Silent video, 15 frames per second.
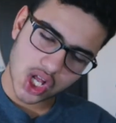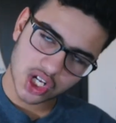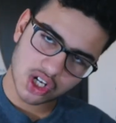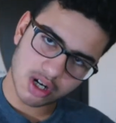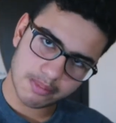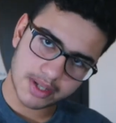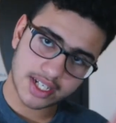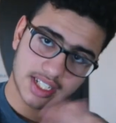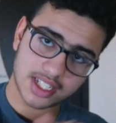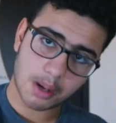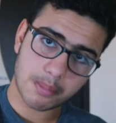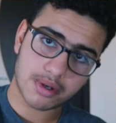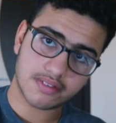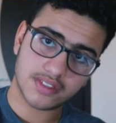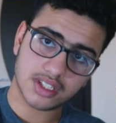comment as I
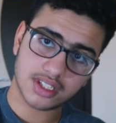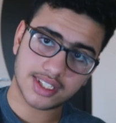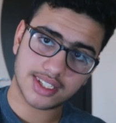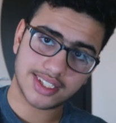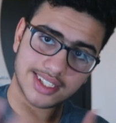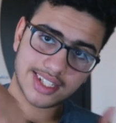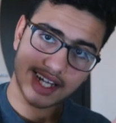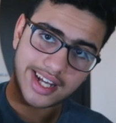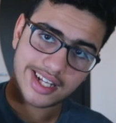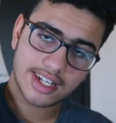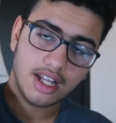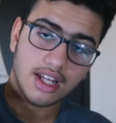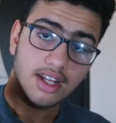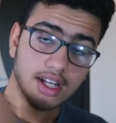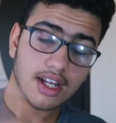previously said,
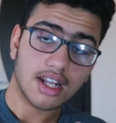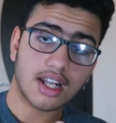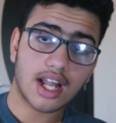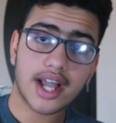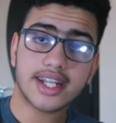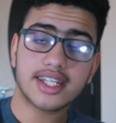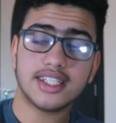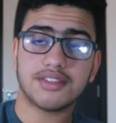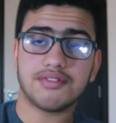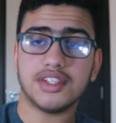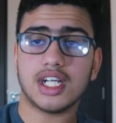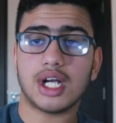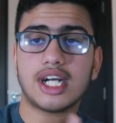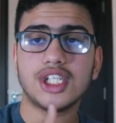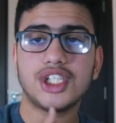like this
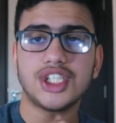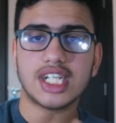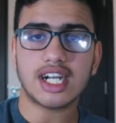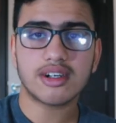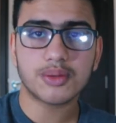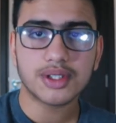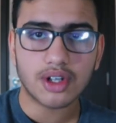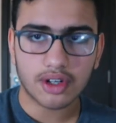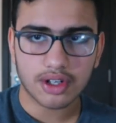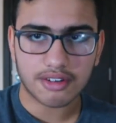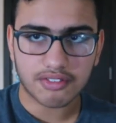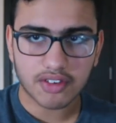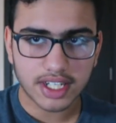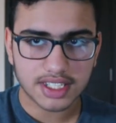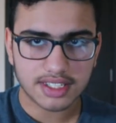video, and share it with all your
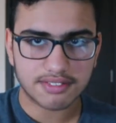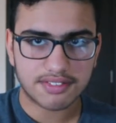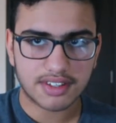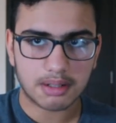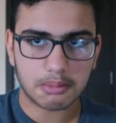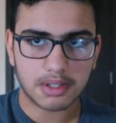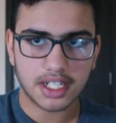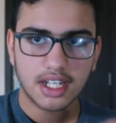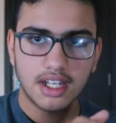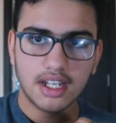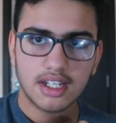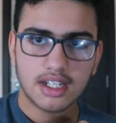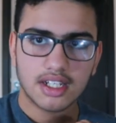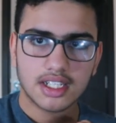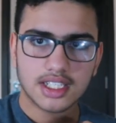friends and family
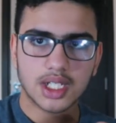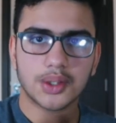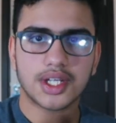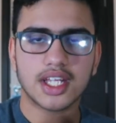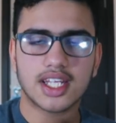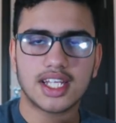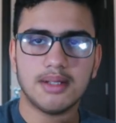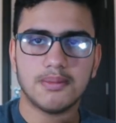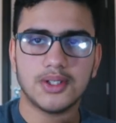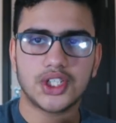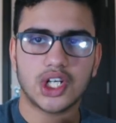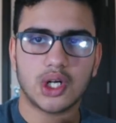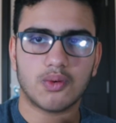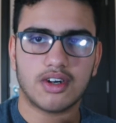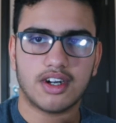so you can keep the
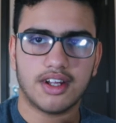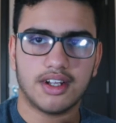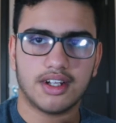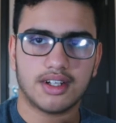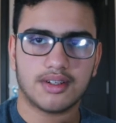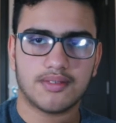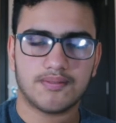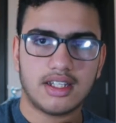show running.